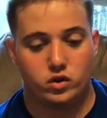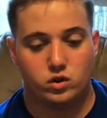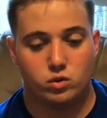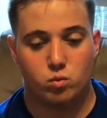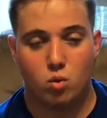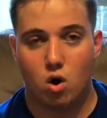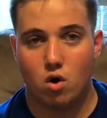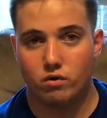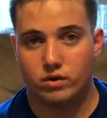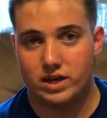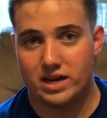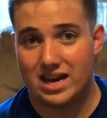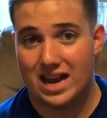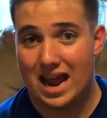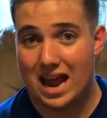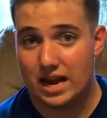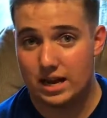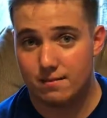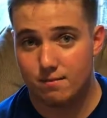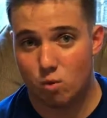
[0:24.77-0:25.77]
You won't need
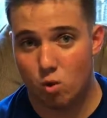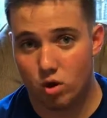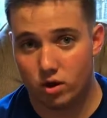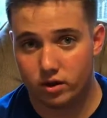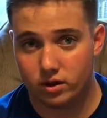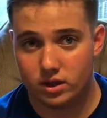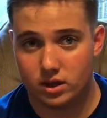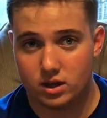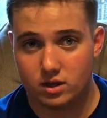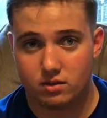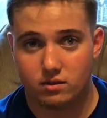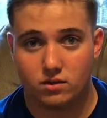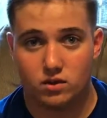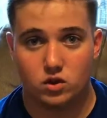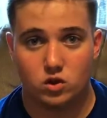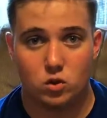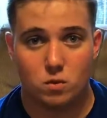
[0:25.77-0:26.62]
any more of these.